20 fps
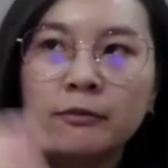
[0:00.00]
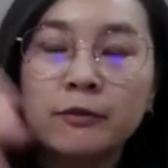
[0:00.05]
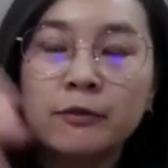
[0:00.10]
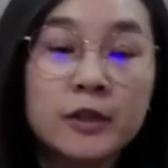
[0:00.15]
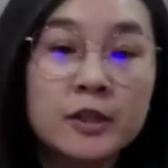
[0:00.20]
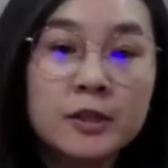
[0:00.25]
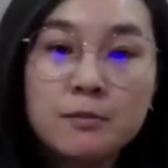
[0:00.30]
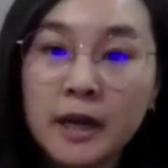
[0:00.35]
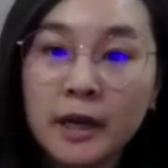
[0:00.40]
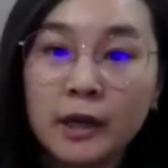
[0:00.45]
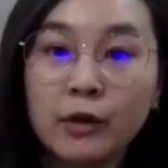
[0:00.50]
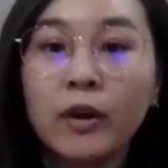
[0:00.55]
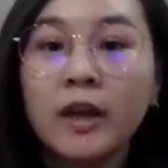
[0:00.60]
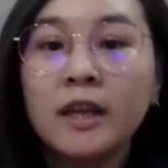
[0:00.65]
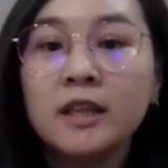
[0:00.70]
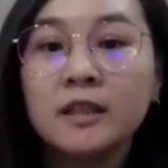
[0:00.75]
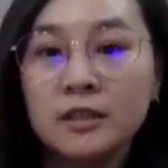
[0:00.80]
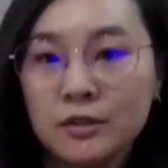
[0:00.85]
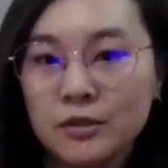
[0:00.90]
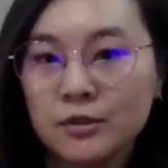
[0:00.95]
first
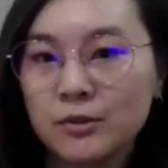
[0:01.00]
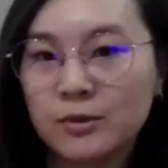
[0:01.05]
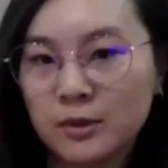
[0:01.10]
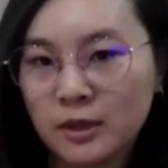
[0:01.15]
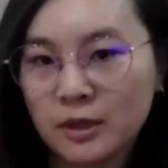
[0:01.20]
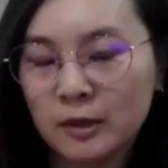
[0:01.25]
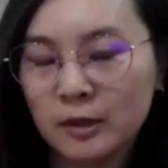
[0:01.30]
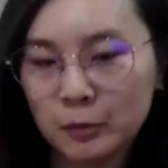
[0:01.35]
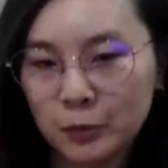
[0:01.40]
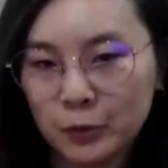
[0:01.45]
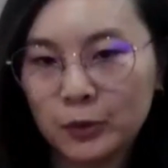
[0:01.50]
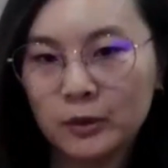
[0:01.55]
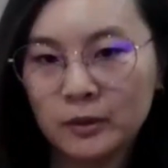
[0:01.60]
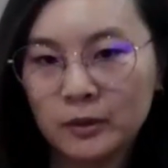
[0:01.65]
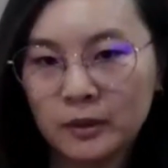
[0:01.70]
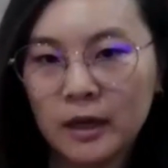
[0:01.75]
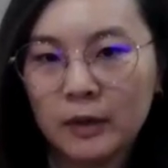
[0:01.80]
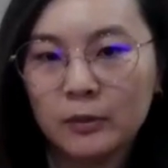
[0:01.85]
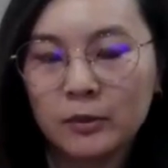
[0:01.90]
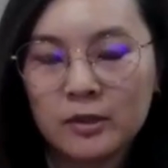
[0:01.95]
migrated to Singapore,
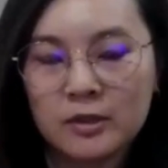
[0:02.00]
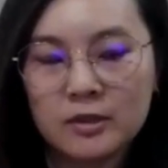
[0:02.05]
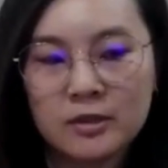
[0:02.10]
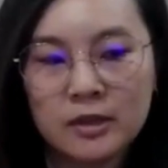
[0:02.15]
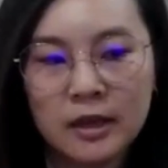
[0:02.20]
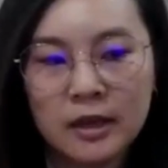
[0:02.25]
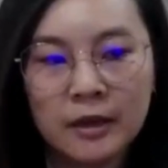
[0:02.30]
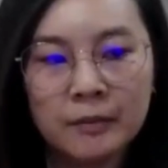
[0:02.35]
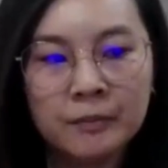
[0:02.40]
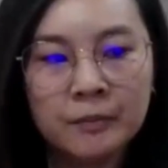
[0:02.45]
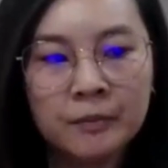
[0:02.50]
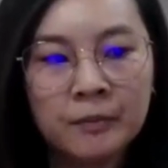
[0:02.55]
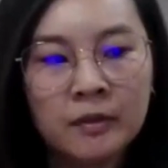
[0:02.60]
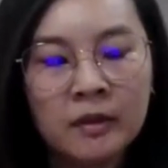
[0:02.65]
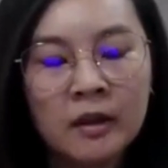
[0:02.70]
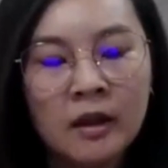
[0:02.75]
I would say.